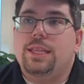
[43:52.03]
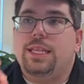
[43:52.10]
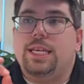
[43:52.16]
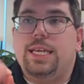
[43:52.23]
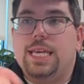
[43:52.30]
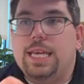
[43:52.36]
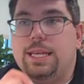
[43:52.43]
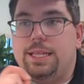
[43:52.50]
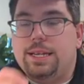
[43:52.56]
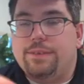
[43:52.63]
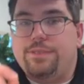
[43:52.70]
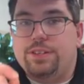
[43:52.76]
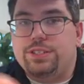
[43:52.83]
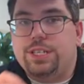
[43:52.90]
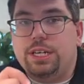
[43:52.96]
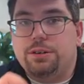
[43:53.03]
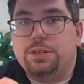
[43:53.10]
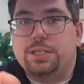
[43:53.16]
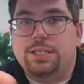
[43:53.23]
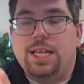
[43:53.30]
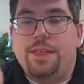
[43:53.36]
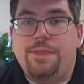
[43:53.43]
The key difference here
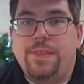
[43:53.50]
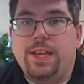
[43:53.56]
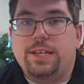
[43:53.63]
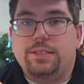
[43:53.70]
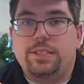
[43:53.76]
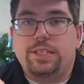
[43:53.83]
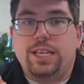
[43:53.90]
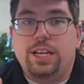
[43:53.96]
is that this